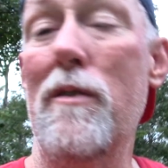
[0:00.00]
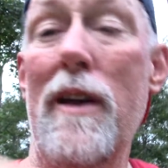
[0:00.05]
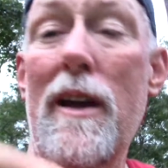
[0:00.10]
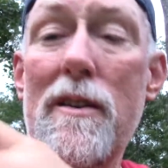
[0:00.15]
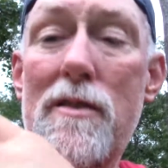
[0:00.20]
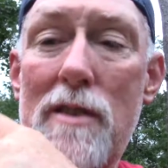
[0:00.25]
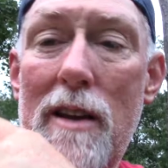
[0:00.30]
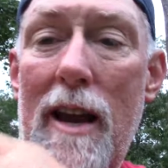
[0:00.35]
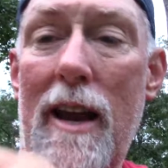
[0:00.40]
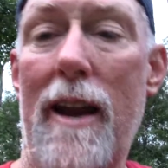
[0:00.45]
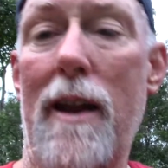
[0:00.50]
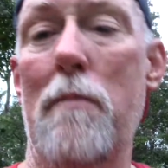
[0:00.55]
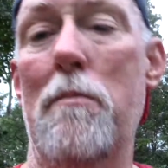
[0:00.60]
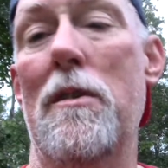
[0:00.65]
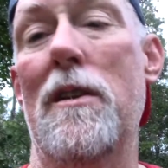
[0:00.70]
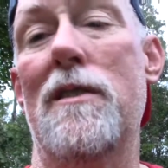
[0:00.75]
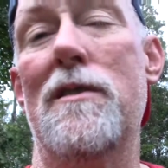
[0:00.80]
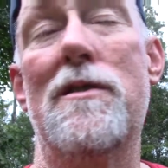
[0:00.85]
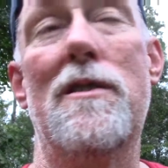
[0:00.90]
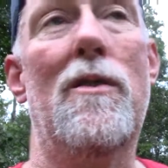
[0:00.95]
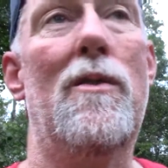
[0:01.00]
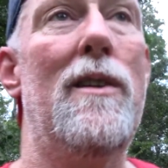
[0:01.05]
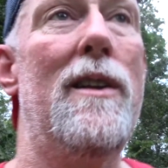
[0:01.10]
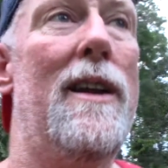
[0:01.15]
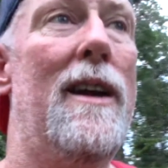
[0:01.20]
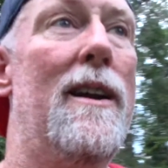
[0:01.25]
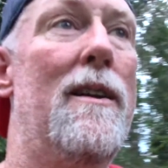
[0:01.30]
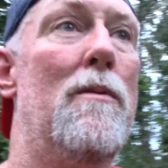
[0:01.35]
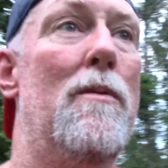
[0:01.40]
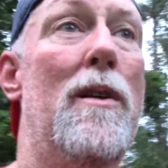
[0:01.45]
That's an ambulance going
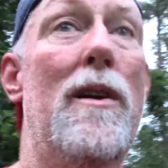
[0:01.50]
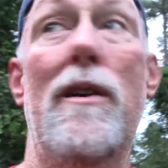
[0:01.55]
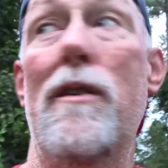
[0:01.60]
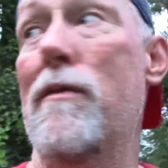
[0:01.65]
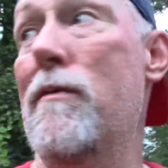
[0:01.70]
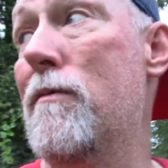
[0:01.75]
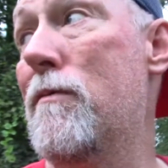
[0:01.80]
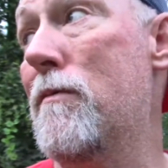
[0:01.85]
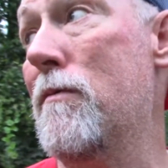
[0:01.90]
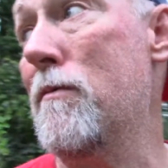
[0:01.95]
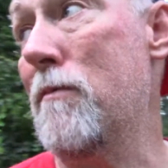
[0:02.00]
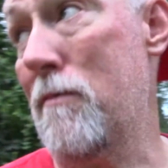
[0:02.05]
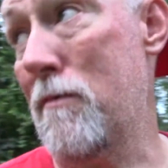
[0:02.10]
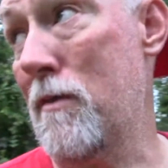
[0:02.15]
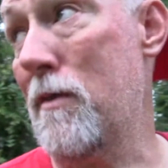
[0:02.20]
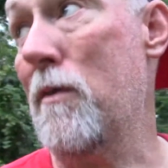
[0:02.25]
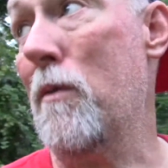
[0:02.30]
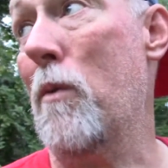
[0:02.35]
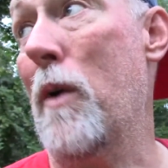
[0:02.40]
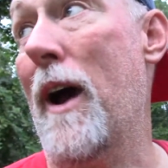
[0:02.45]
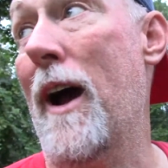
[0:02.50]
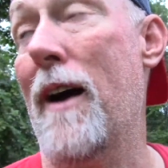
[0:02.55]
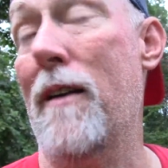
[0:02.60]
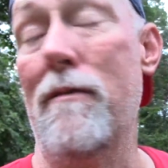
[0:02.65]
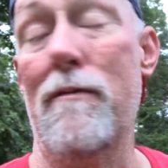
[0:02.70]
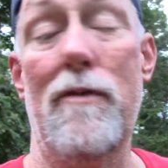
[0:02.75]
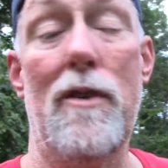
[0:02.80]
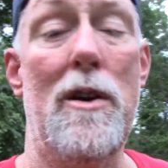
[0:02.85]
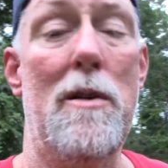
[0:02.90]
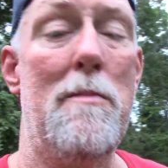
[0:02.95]
down the road out
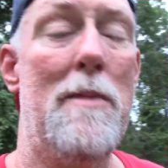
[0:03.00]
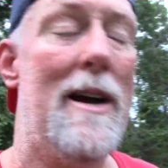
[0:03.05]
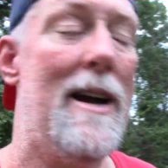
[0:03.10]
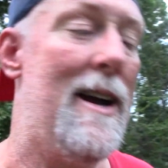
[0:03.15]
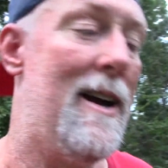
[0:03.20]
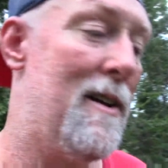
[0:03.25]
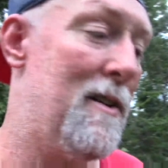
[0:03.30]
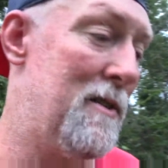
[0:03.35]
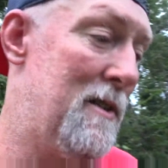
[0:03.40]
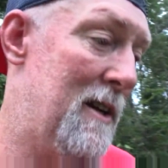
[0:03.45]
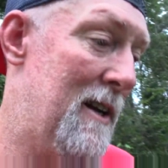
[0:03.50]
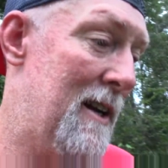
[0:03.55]
in front of my house.